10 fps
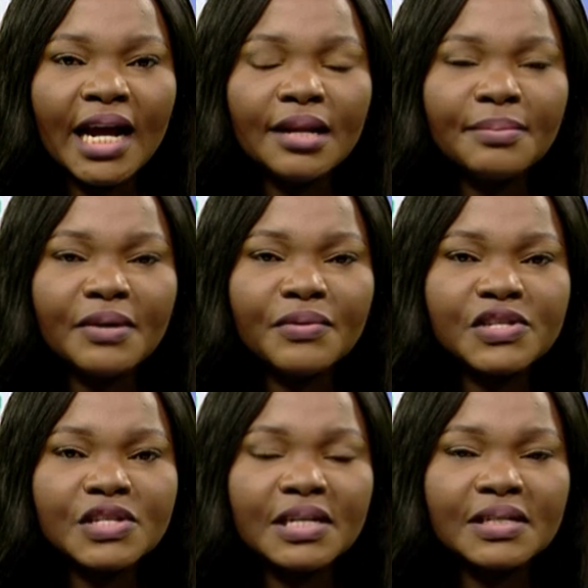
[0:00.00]
In
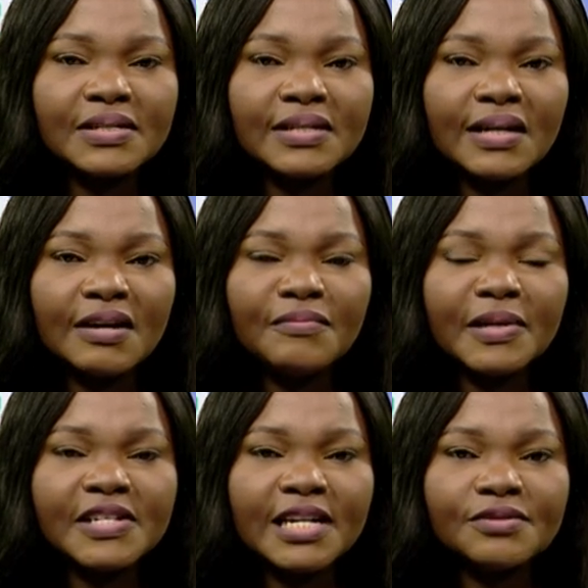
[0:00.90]
Benue State, the
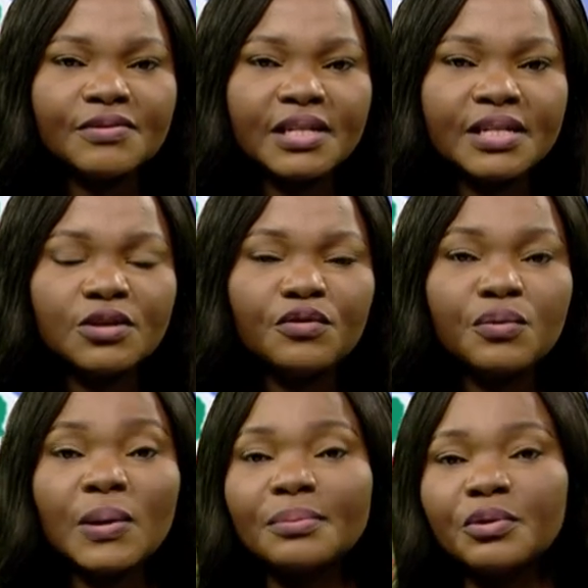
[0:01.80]
government has released
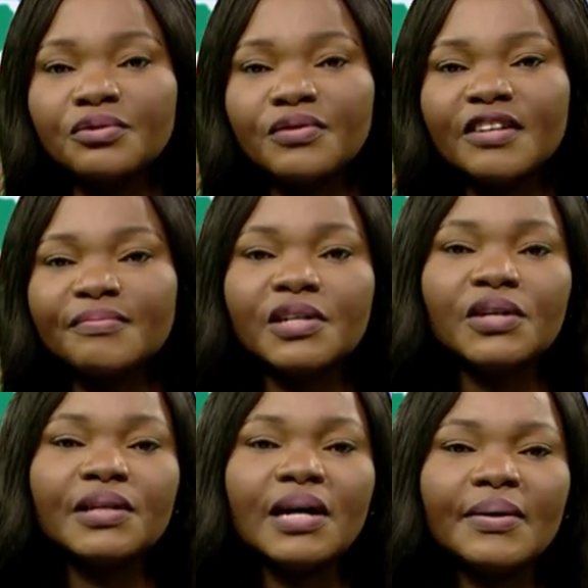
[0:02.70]
over 1.5
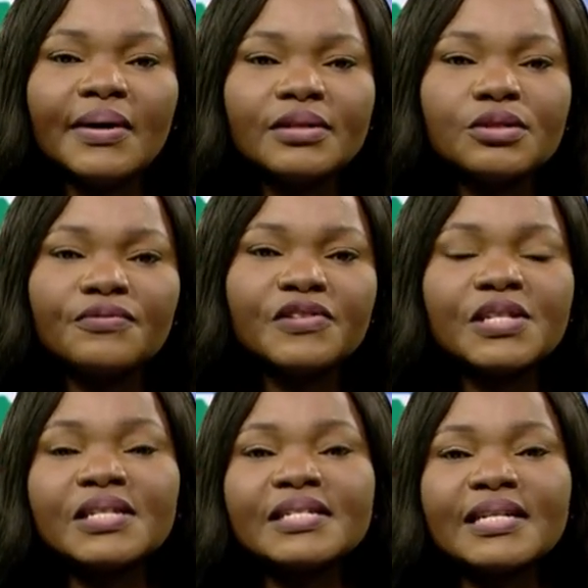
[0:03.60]
billion naira to
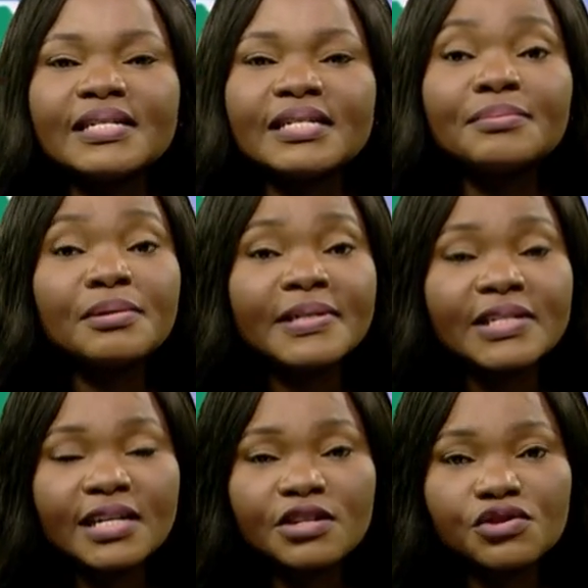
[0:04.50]
facilitate
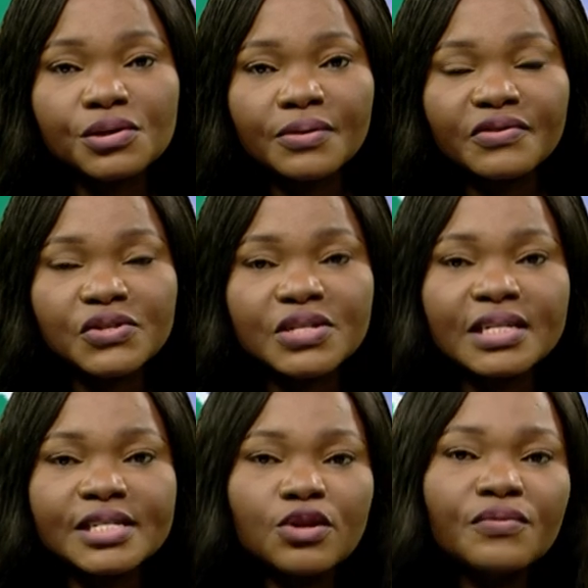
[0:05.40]
implementation of the
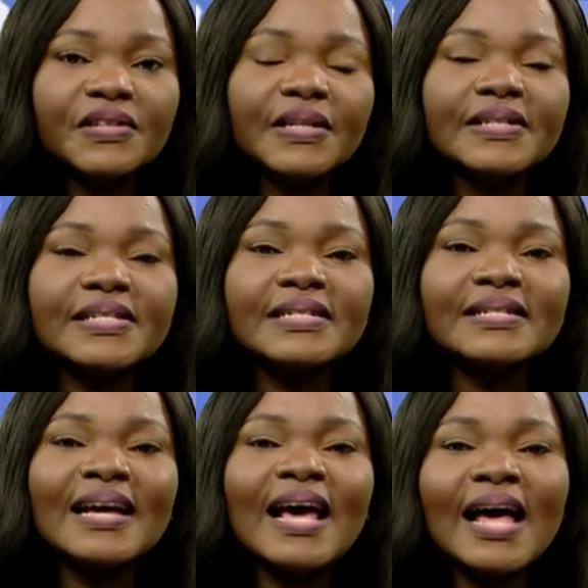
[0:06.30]
state
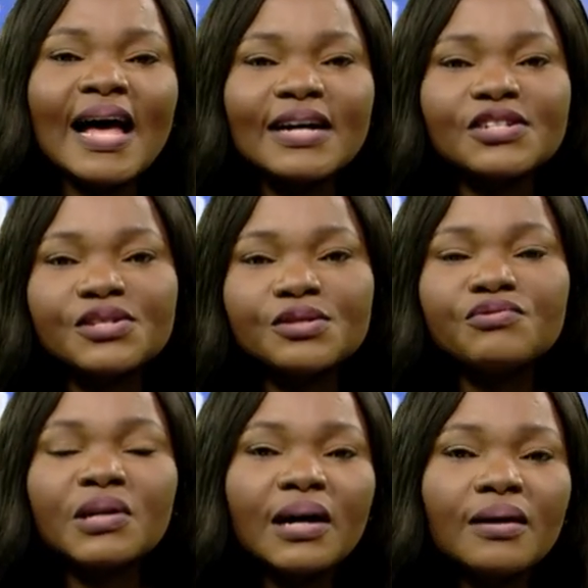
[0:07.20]
COVID-19
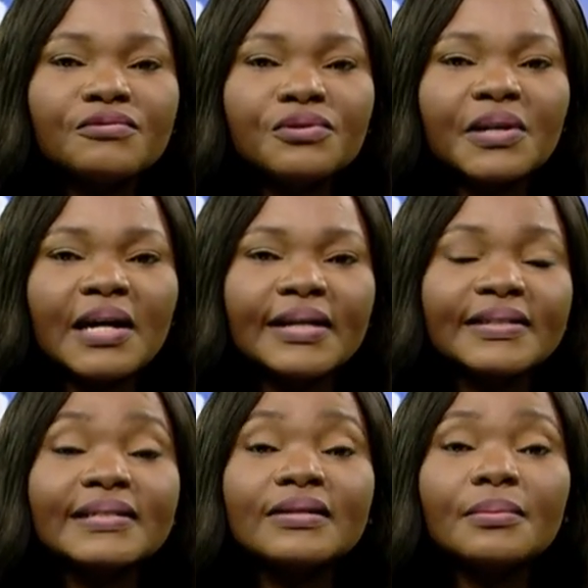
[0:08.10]
Action Recovery
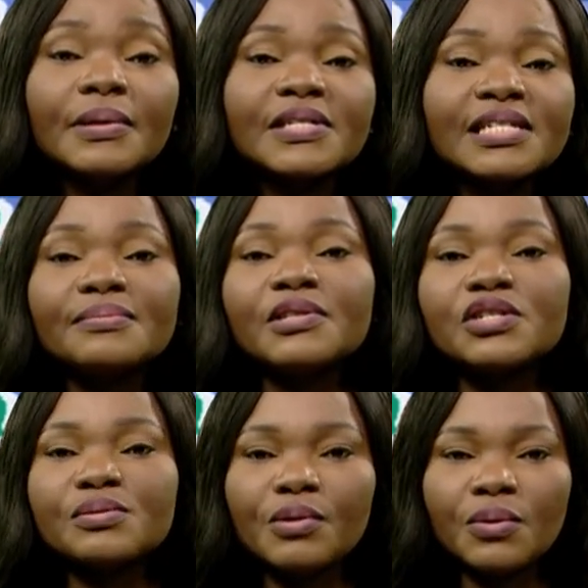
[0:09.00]
and Economic
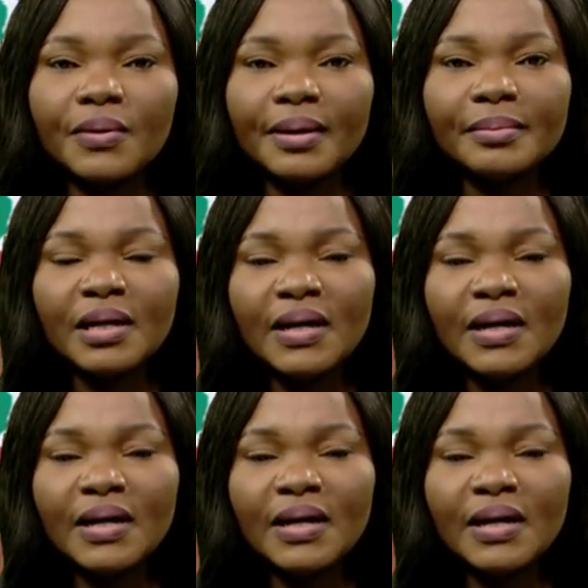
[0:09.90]
Stimulus Program.